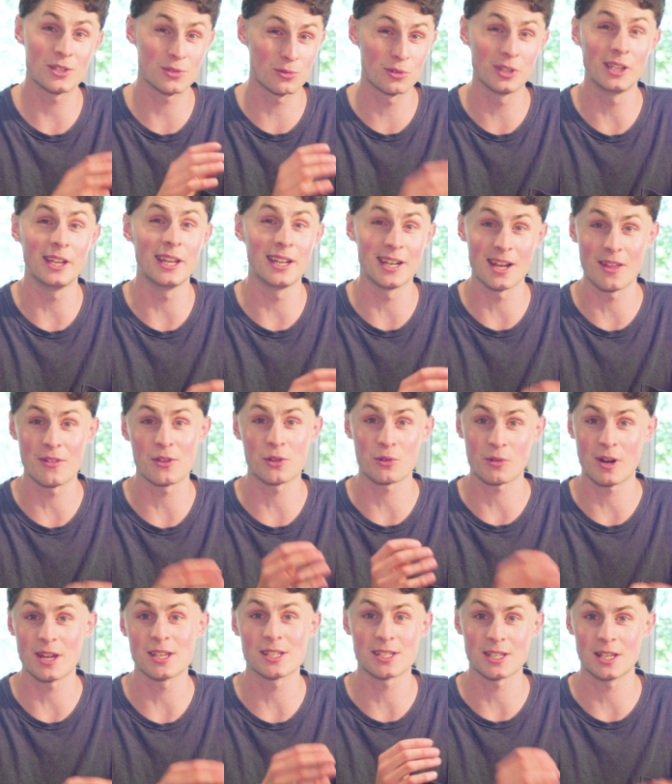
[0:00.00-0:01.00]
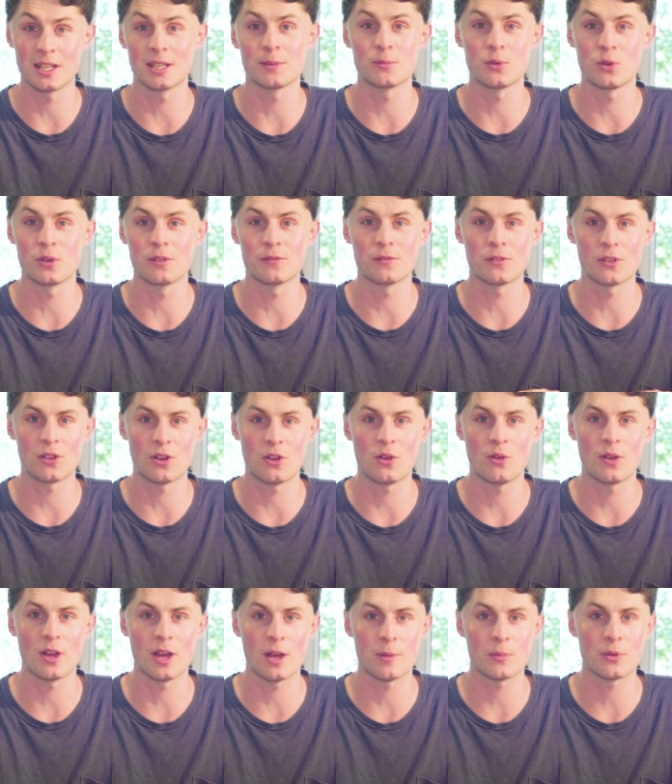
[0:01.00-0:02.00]
It's really another great selling point for the
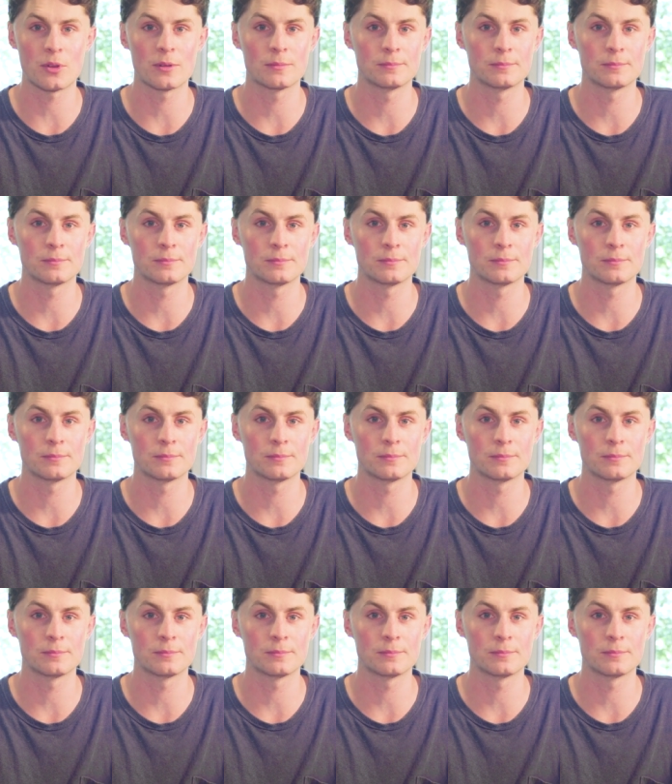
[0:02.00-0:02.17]
whole app.